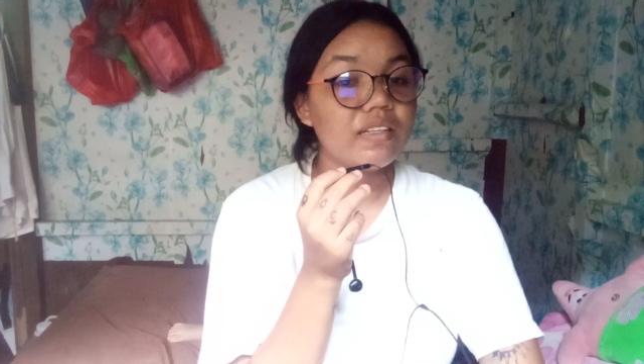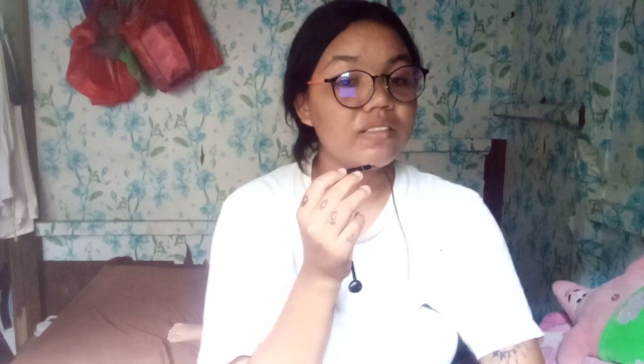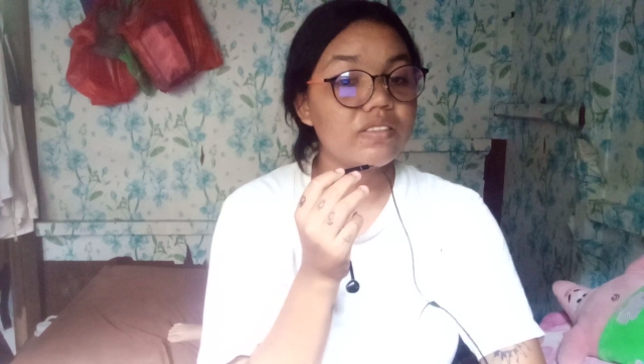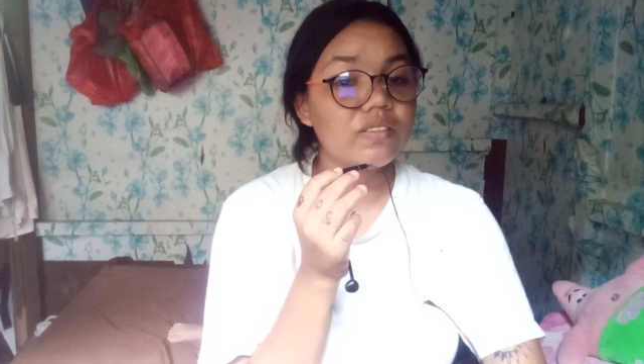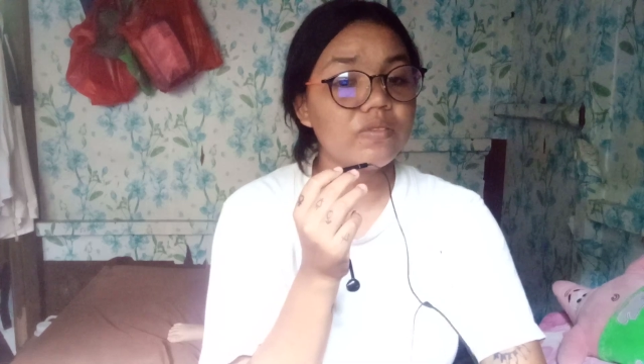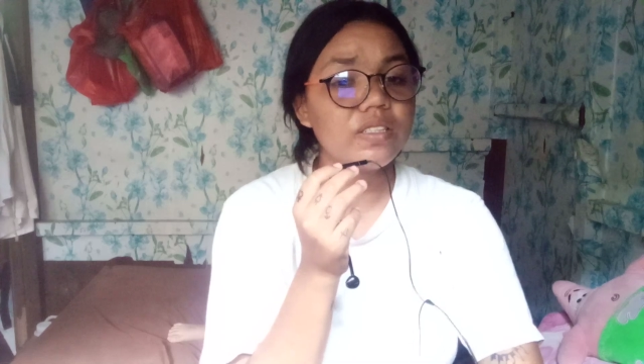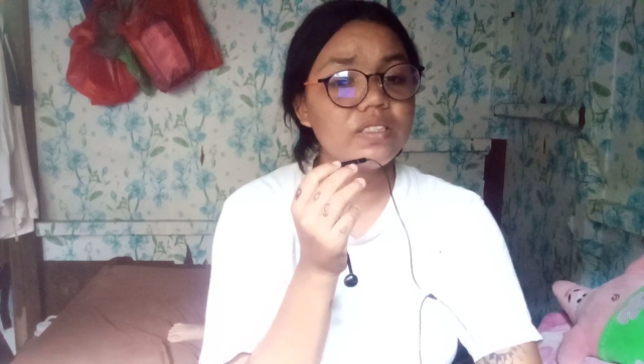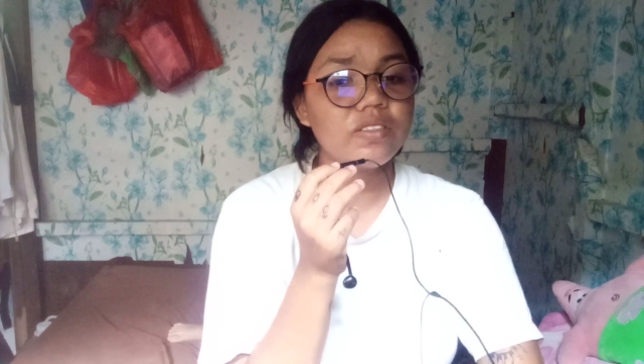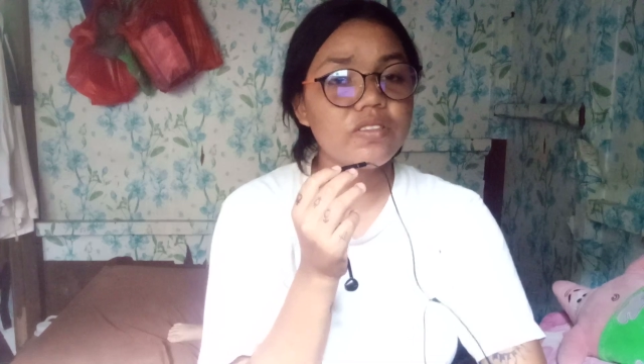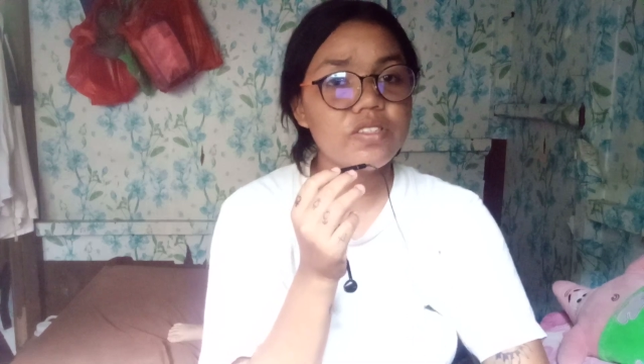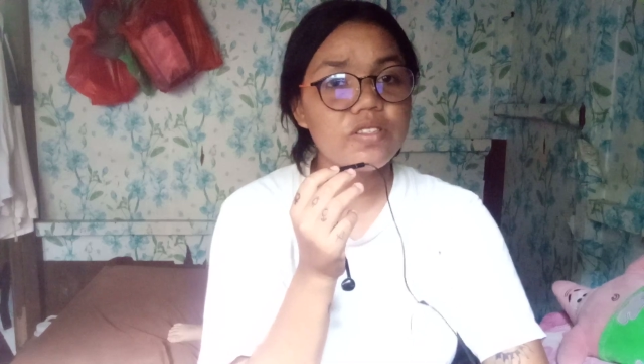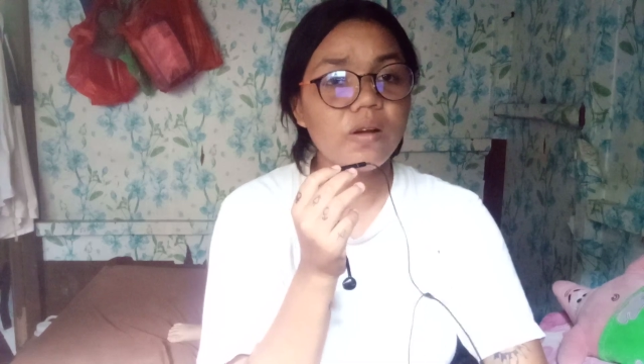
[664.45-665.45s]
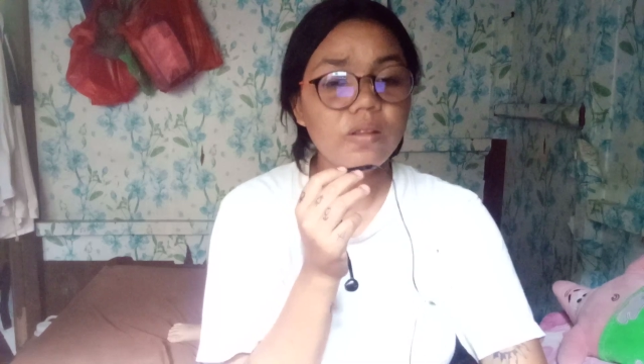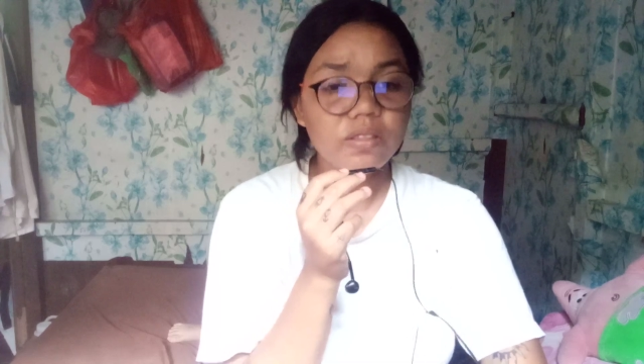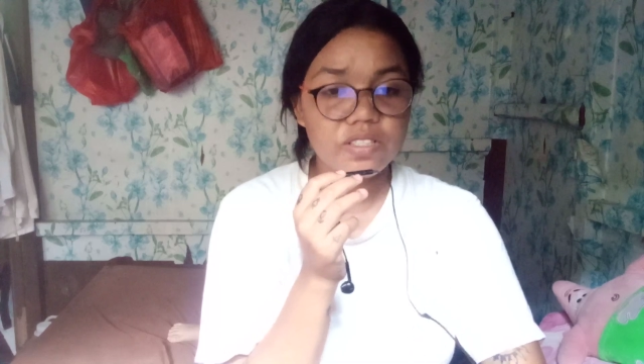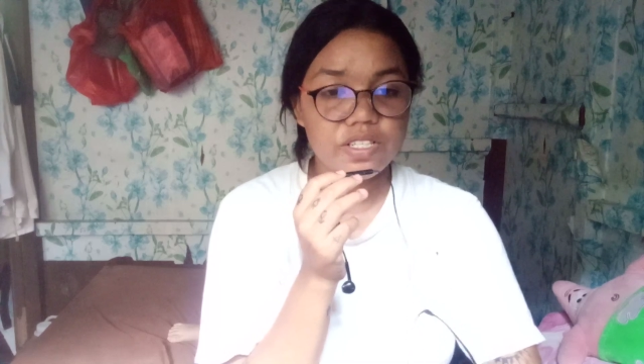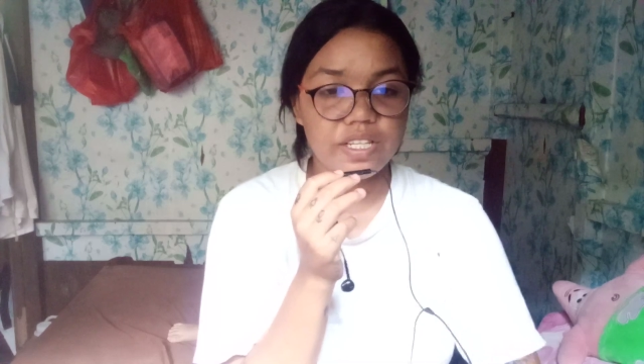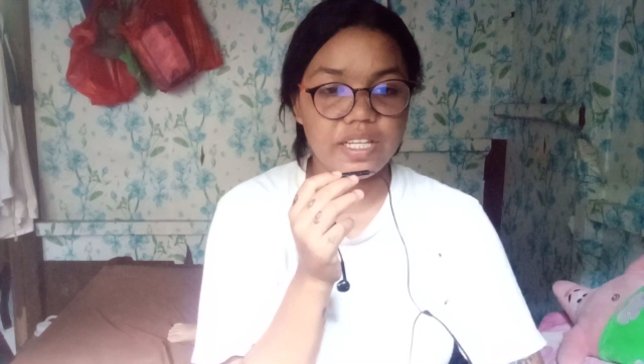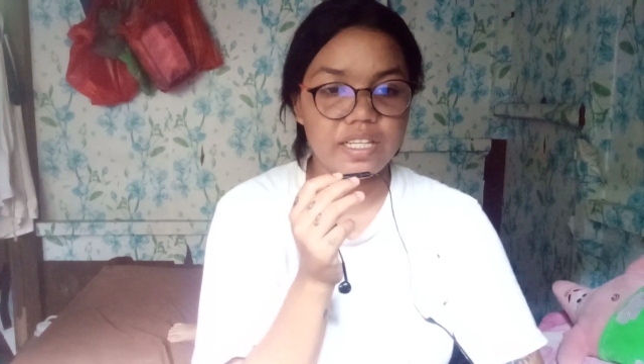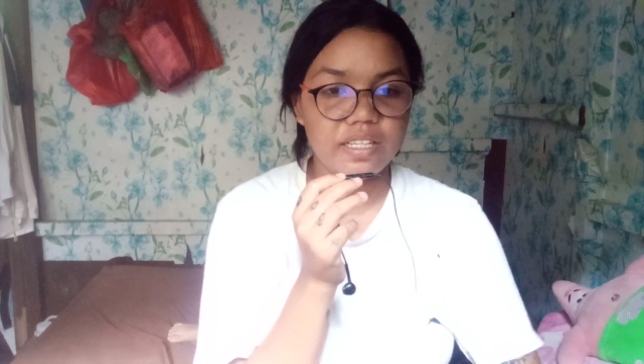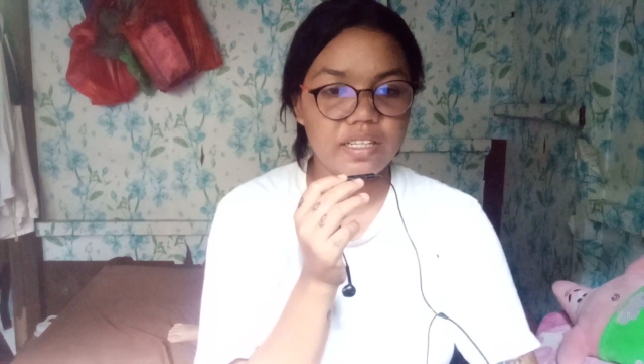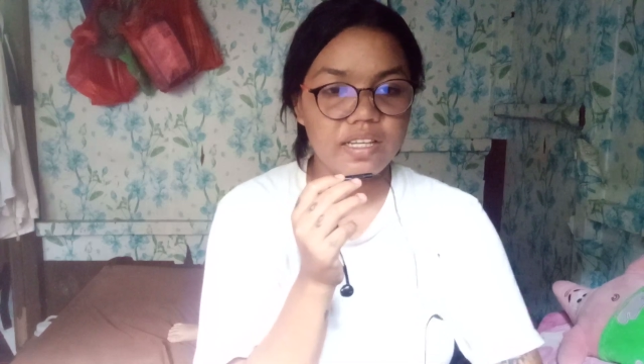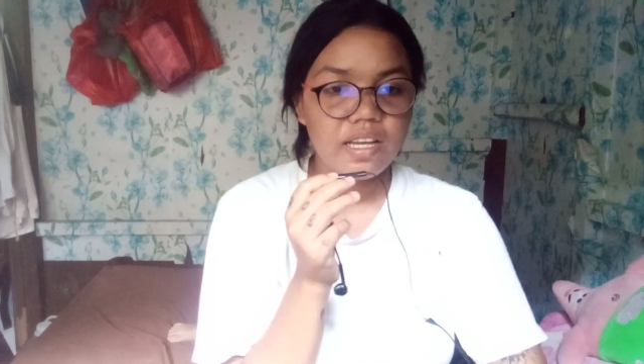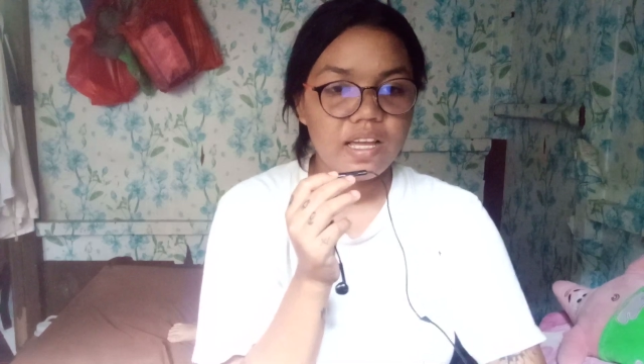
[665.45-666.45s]
So in sociology
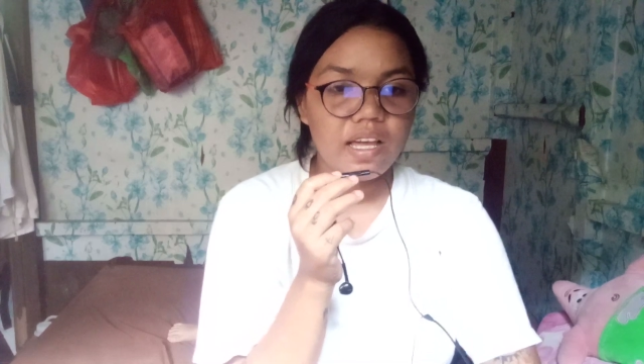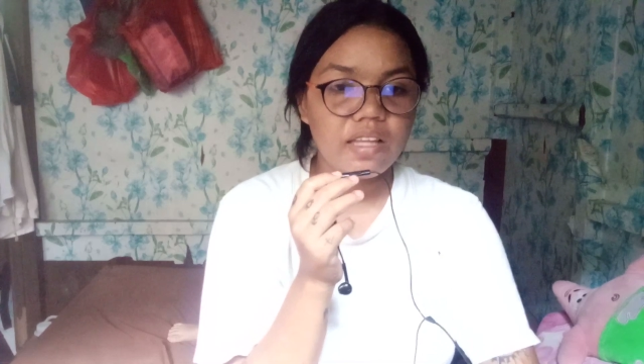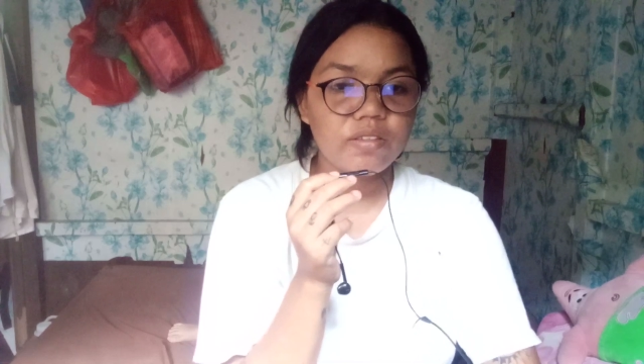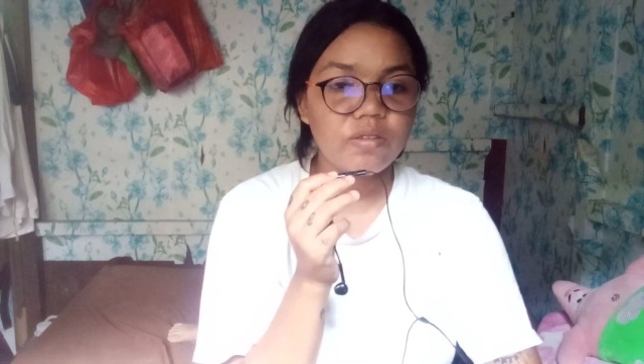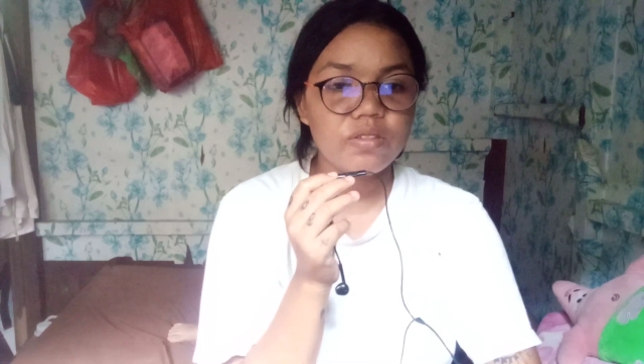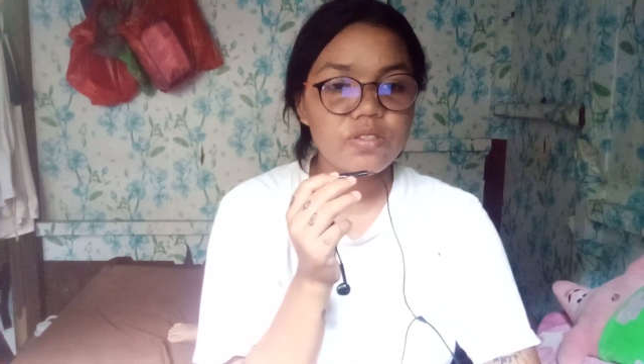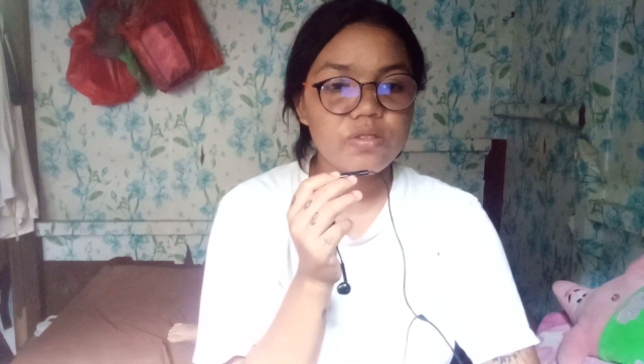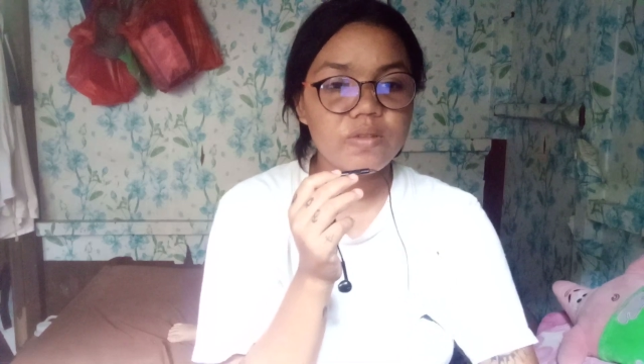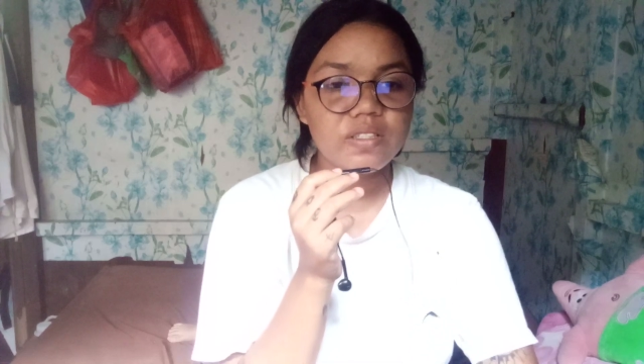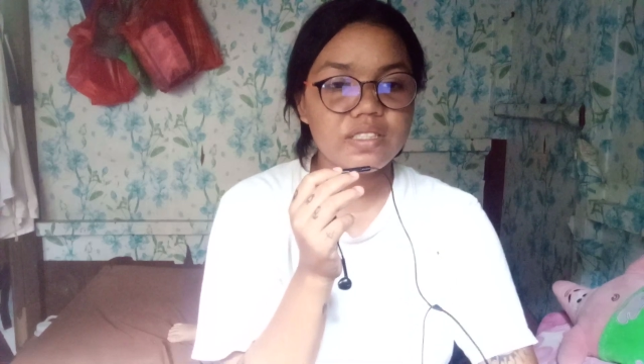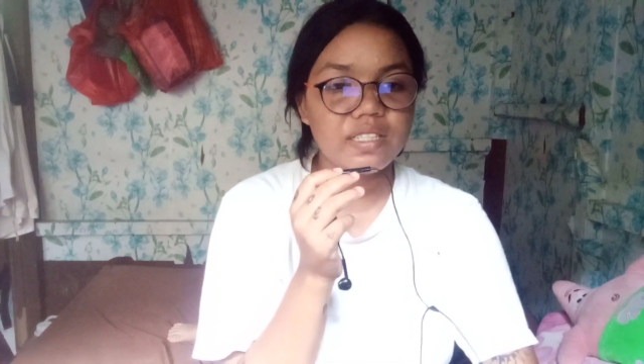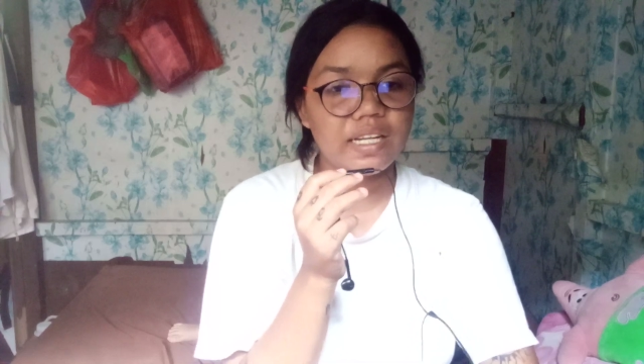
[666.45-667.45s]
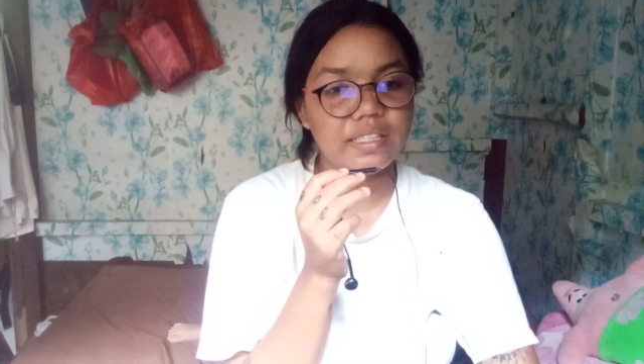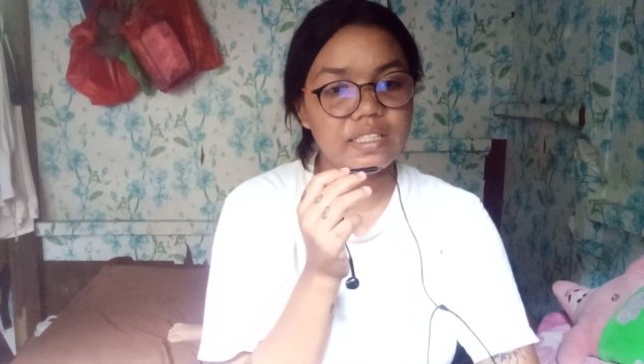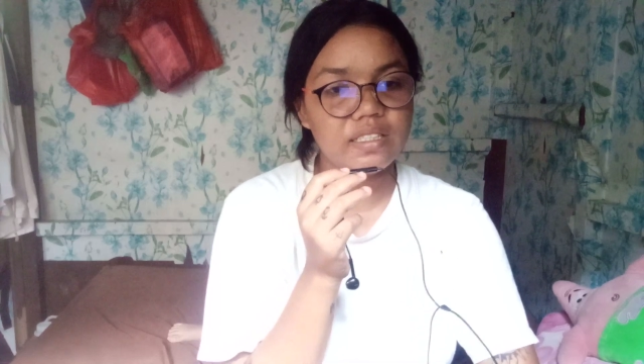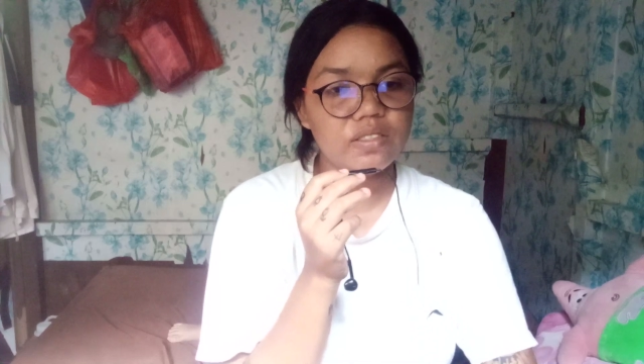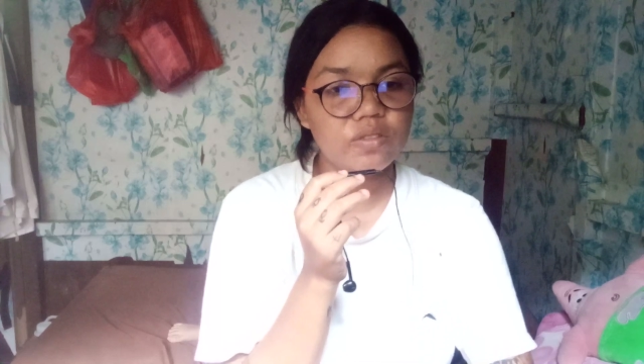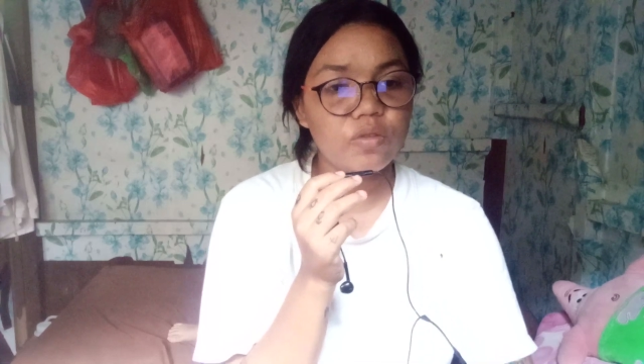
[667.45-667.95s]
and cultural studies,